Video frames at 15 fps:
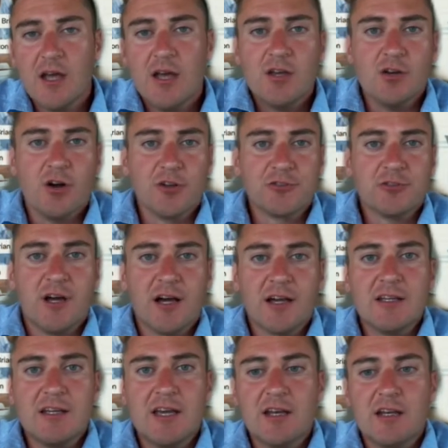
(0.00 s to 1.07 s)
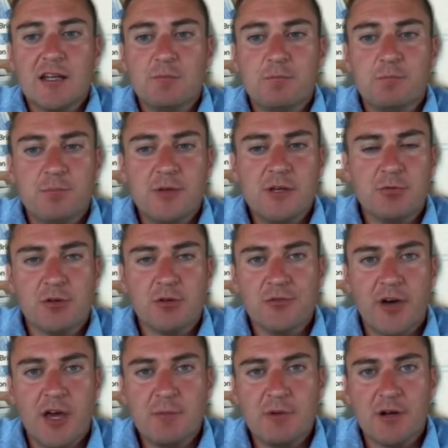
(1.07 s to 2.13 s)
You're also not going to get any people
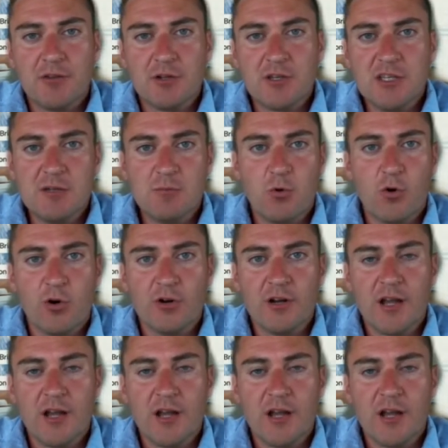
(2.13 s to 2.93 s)
typing on their keyboard.